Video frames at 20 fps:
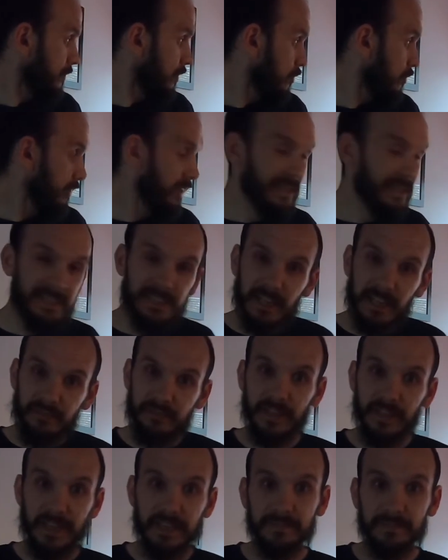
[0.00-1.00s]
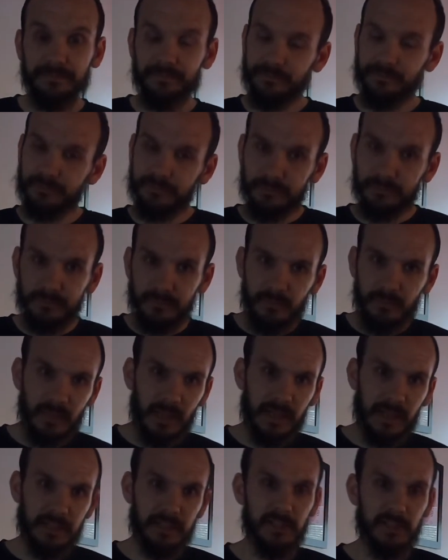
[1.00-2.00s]
green tea over there
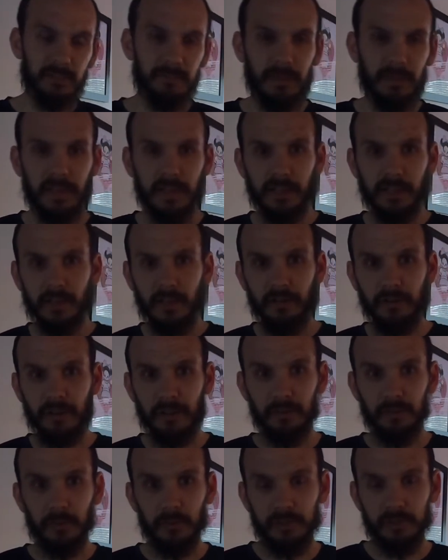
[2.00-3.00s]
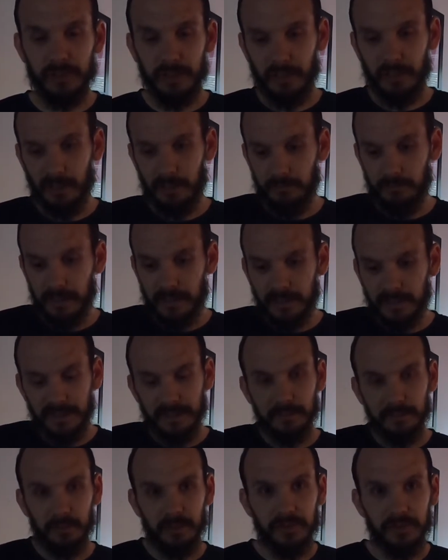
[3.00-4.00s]
and some coconut water kind of mixed
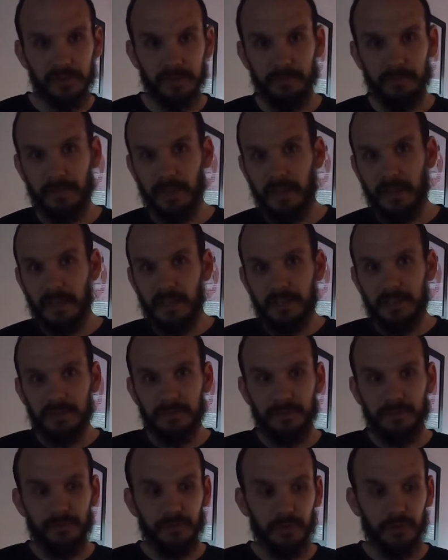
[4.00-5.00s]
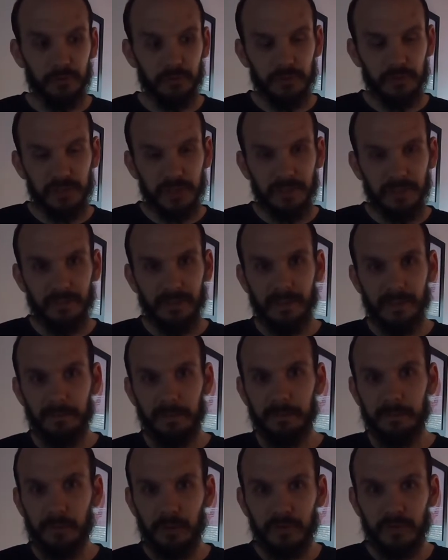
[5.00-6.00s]
in with some fruit just to give it a little
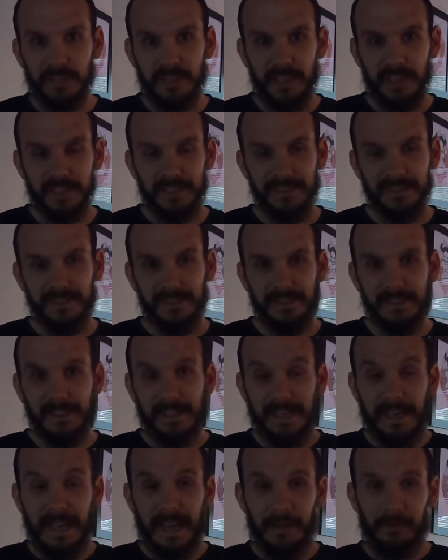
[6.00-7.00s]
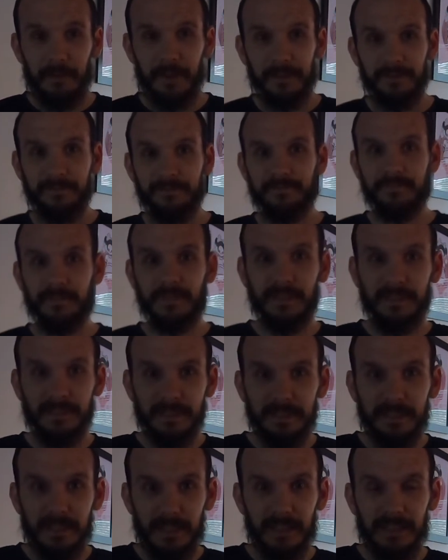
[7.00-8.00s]
bit more of a taste. Anyway,
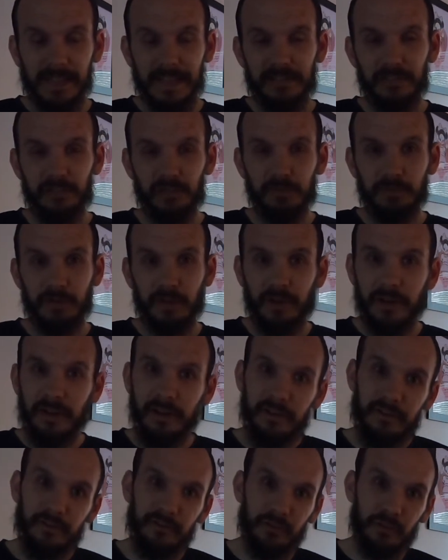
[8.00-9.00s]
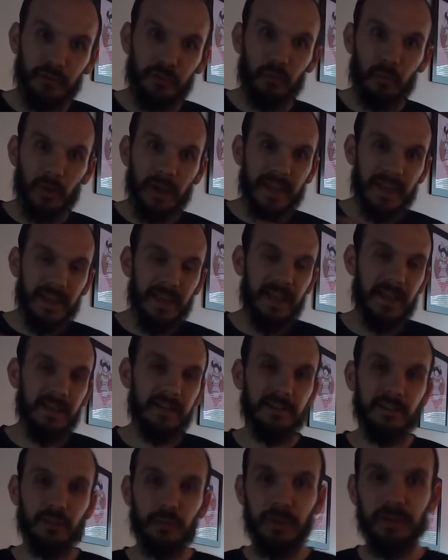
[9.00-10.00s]
I'll catch you tomorrow for the Way
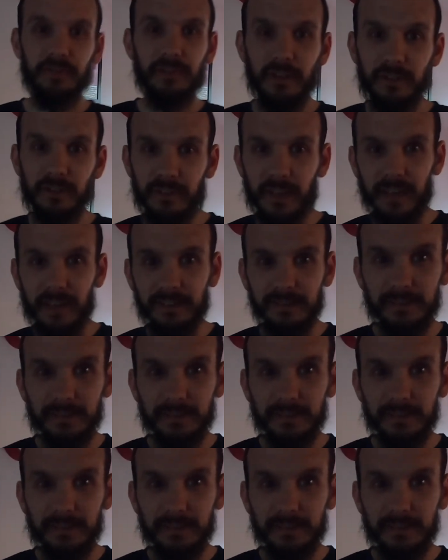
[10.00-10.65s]
Ahead 25k.